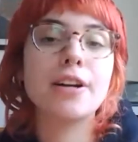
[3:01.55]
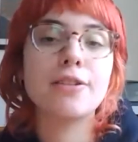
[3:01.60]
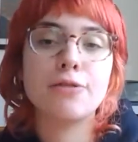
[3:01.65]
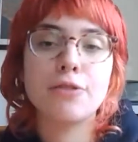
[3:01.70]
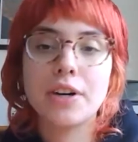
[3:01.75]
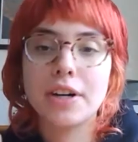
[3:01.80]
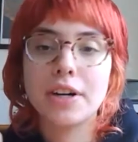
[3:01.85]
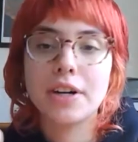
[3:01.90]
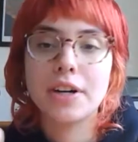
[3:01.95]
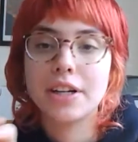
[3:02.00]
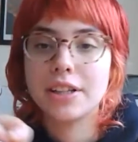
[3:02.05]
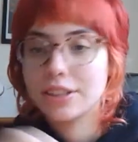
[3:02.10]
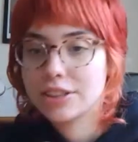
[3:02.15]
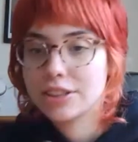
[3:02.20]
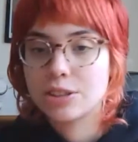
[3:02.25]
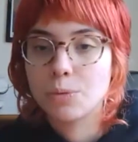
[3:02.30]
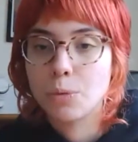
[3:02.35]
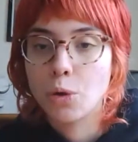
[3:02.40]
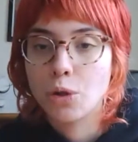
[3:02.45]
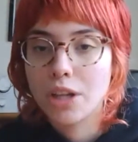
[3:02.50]
very
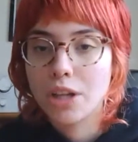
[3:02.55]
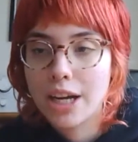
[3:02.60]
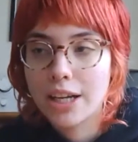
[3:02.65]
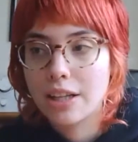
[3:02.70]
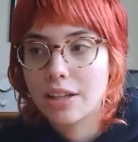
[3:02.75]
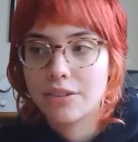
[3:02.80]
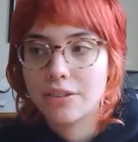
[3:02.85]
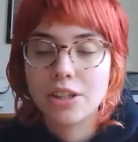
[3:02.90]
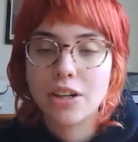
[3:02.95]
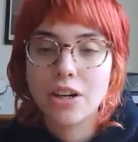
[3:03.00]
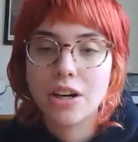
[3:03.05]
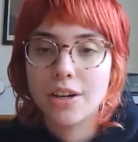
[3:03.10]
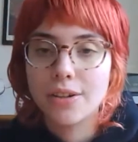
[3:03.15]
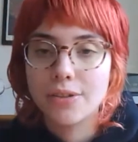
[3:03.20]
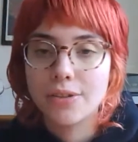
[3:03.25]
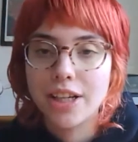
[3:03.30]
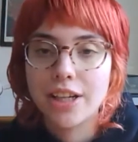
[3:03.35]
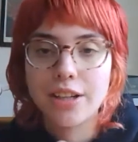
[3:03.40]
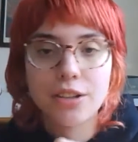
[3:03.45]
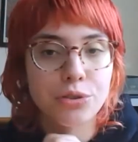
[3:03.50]
small island, you can't
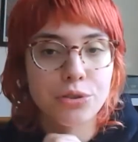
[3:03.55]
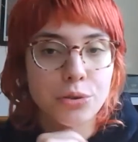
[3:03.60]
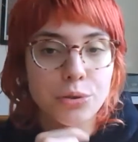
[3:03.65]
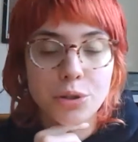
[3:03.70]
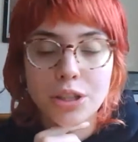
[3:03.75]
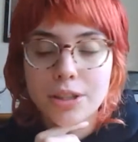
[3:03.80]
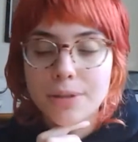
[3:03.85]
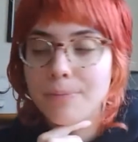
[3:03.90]
really tour.